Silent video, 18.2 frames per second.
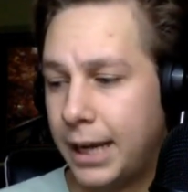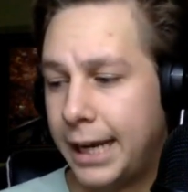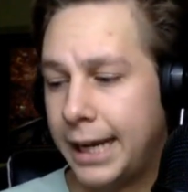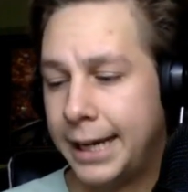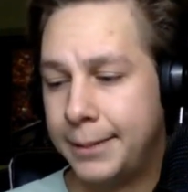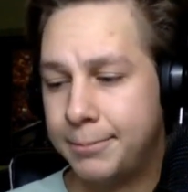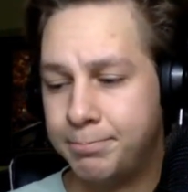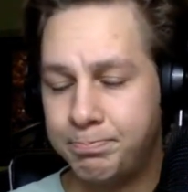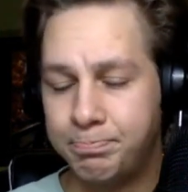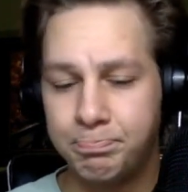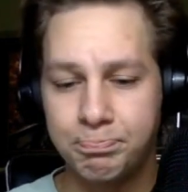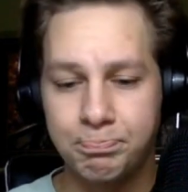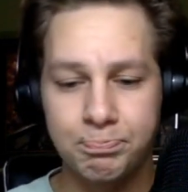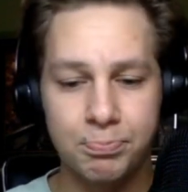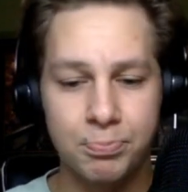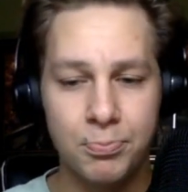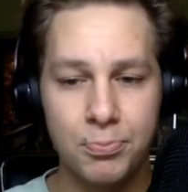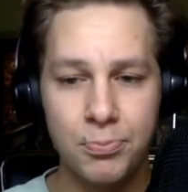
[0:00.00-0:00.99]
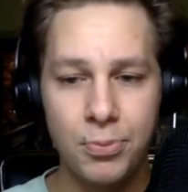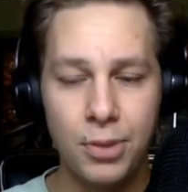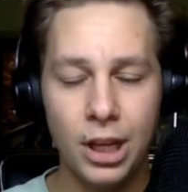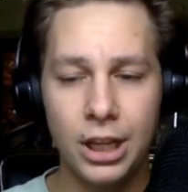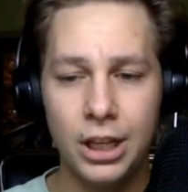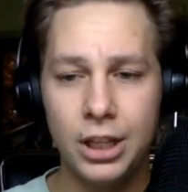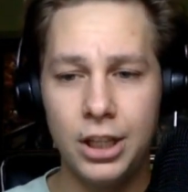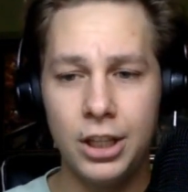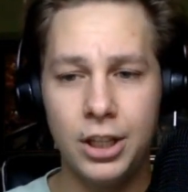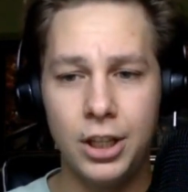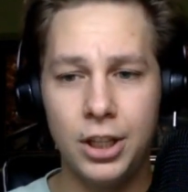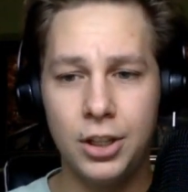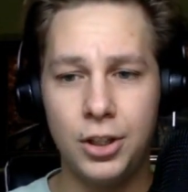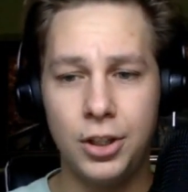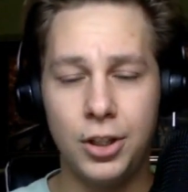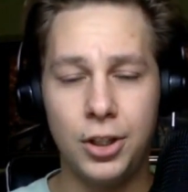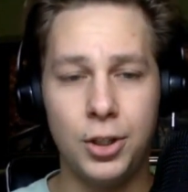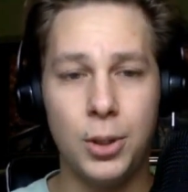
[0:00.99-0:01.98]

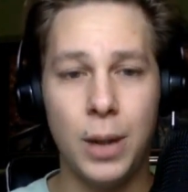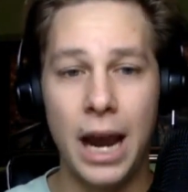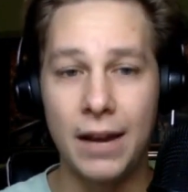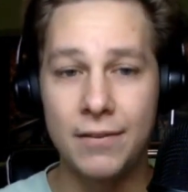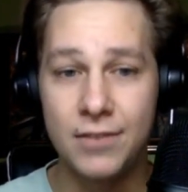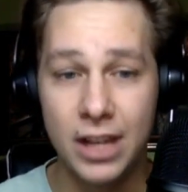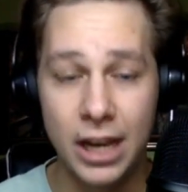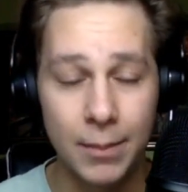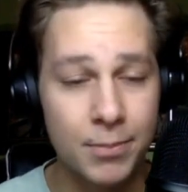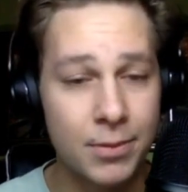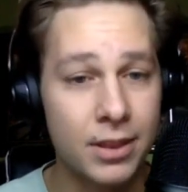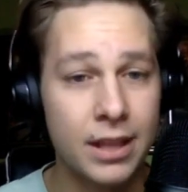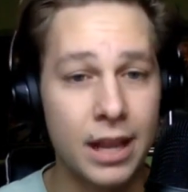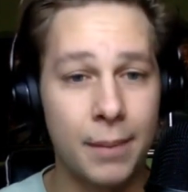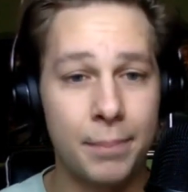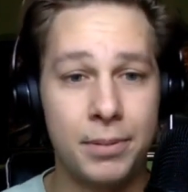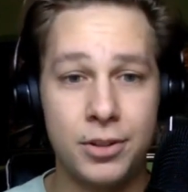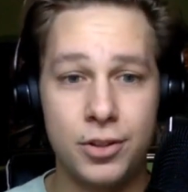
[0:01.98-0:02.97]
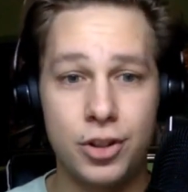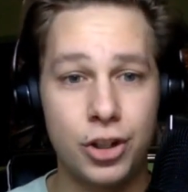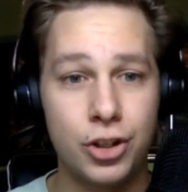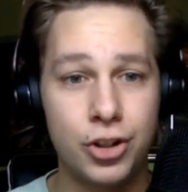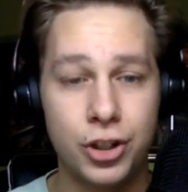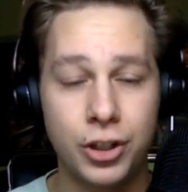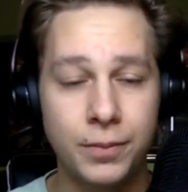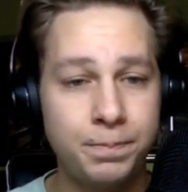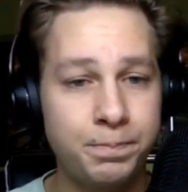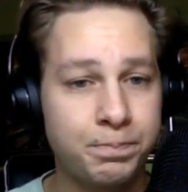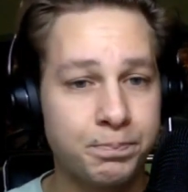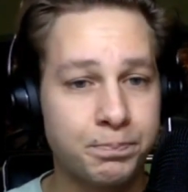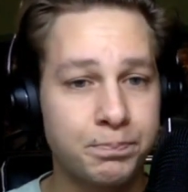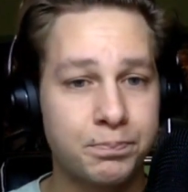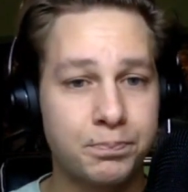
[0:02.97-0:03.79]
You have depth in that position.